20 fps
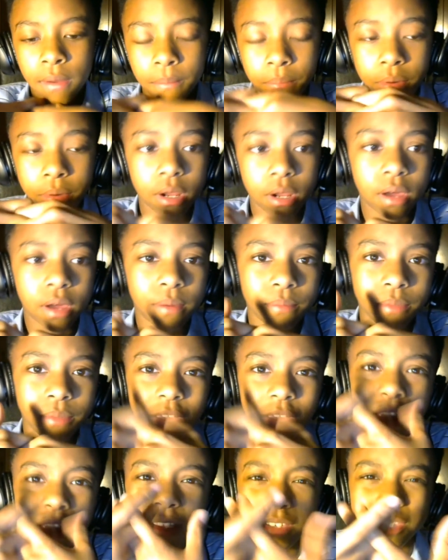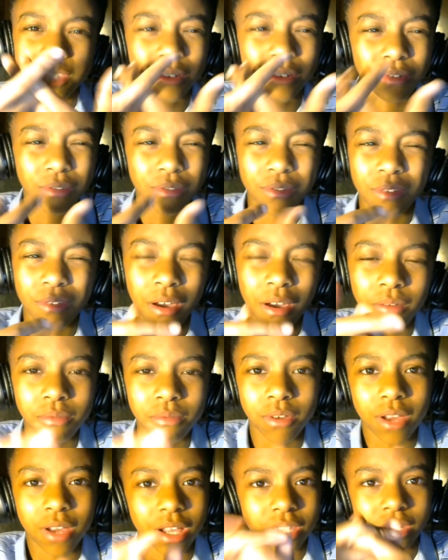But um, yeah, so you I hope
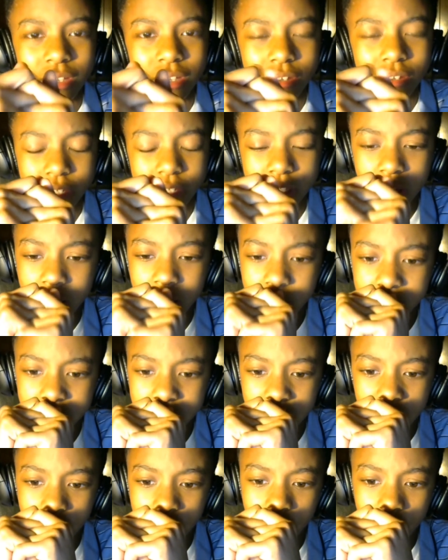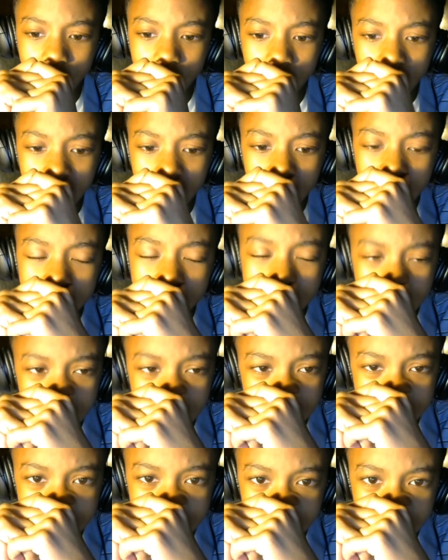you guys can understand. I'm sorry for
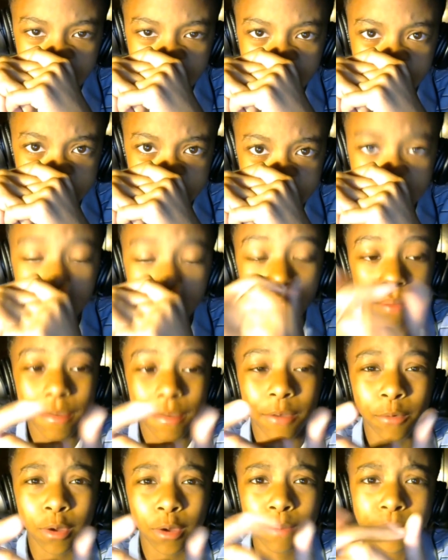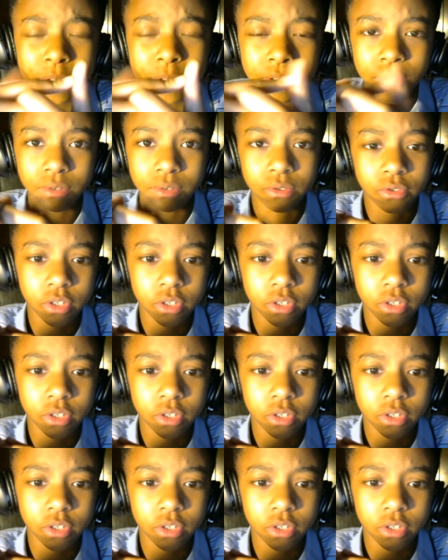taking so long. But um, it will be soon.